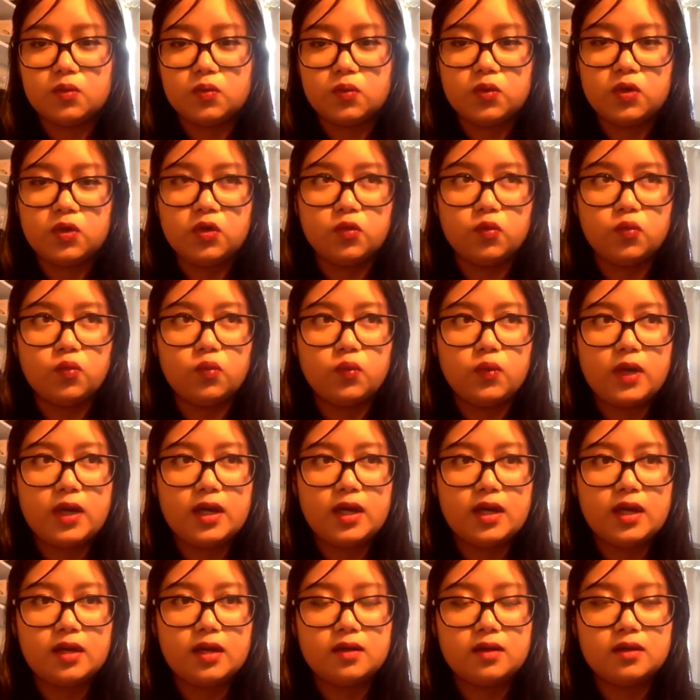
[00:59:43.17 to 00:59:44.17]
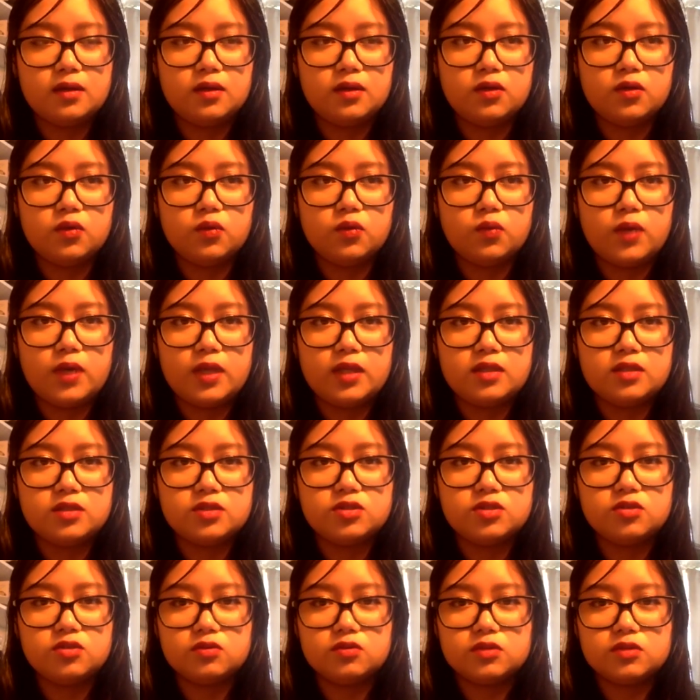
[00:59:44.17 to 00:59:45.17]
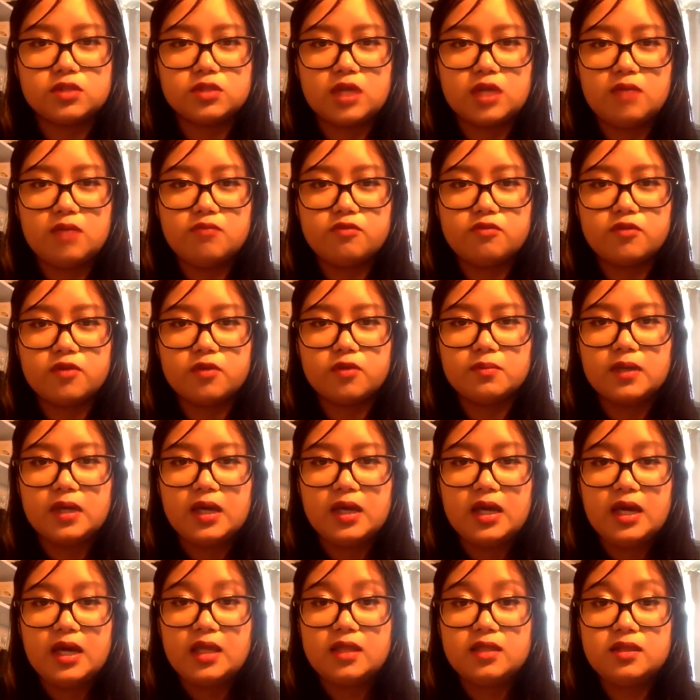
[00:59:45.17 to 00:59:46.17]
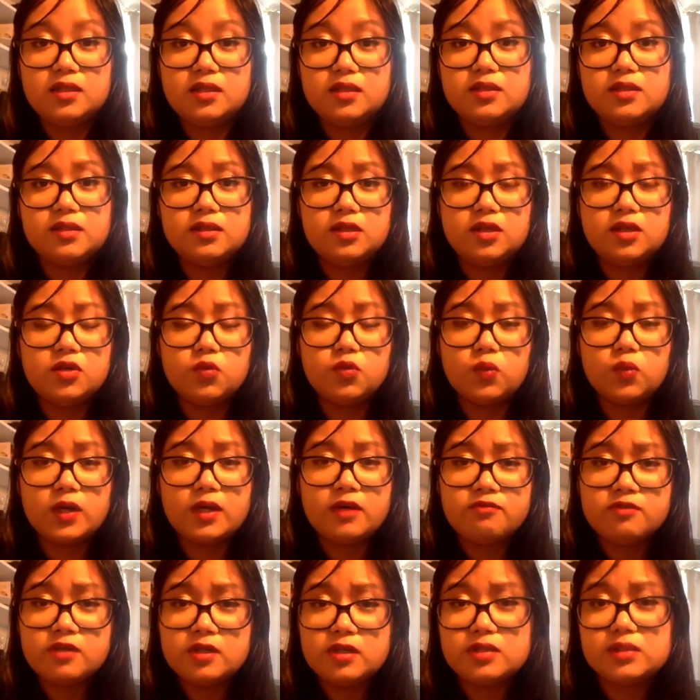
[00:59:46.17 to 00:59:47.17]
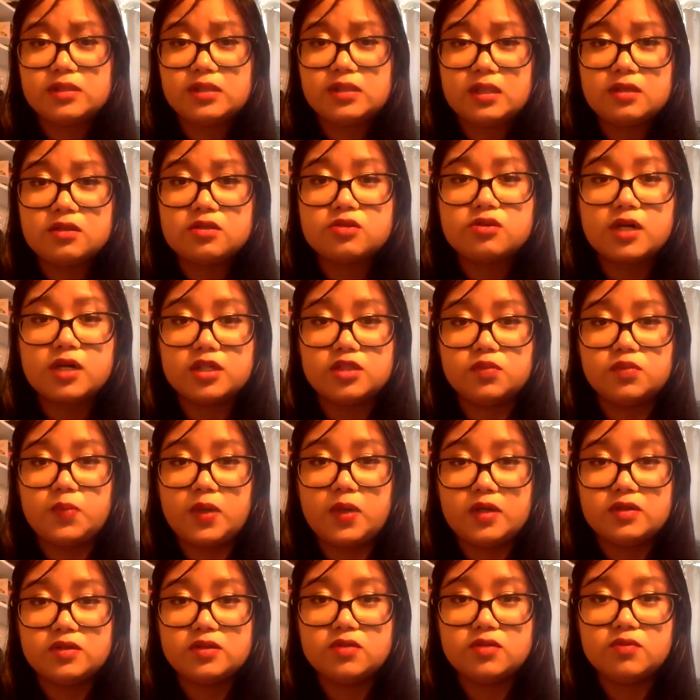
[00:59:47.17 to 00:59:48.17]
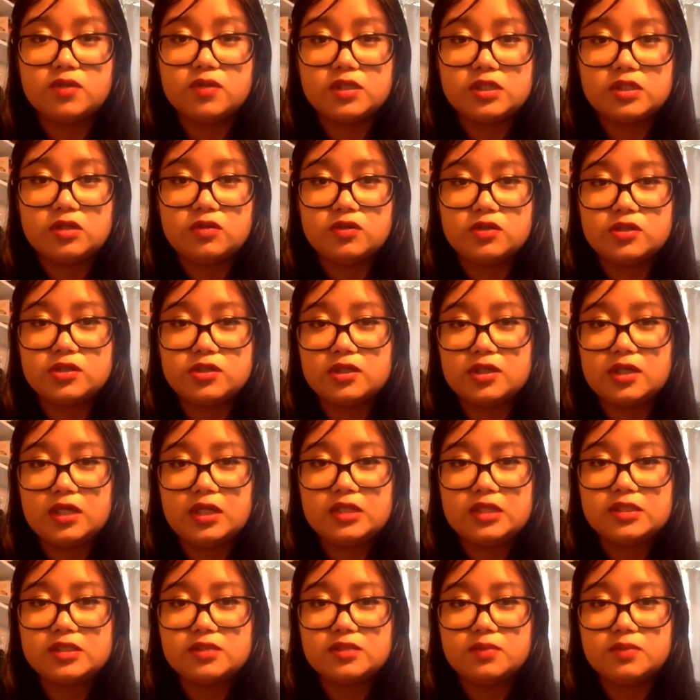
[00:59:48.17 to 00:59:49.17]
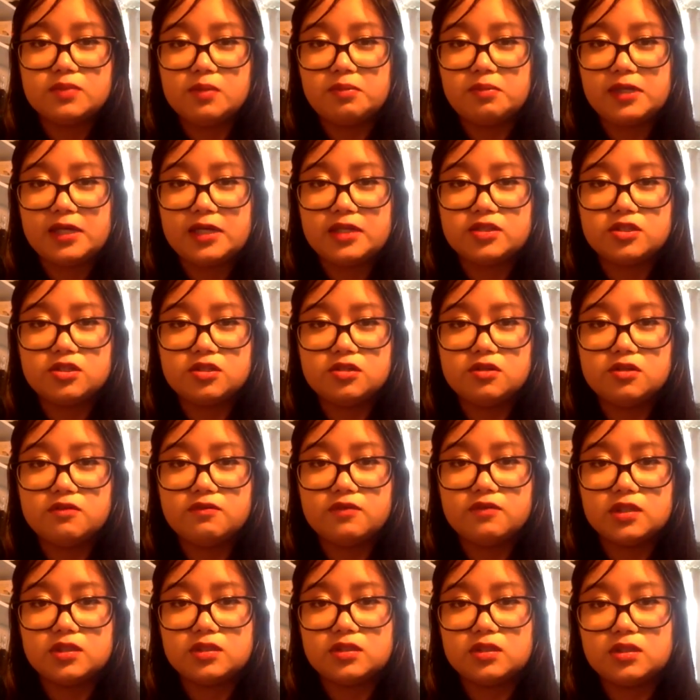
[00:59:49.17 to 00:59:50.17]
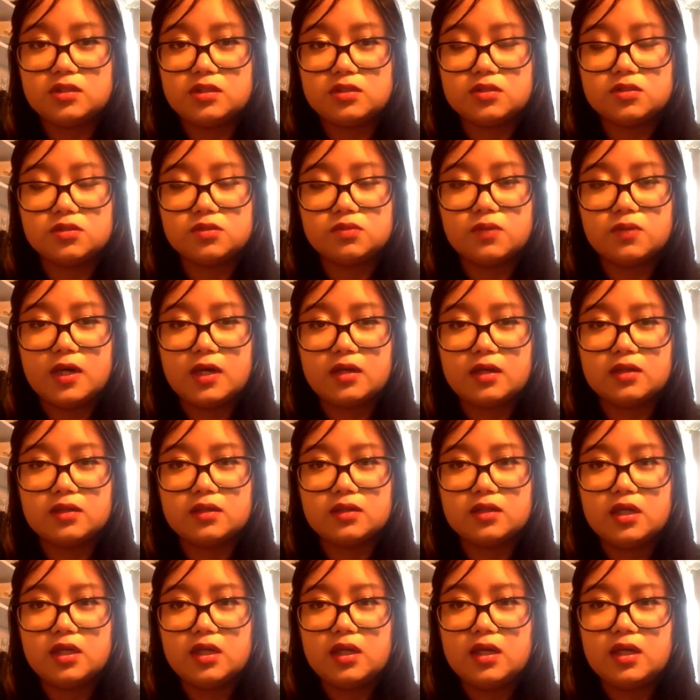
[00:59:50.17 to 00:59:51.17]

you know where you know where these tools came from and you know whatever is in the transparency resolution needs to be applied to universities as well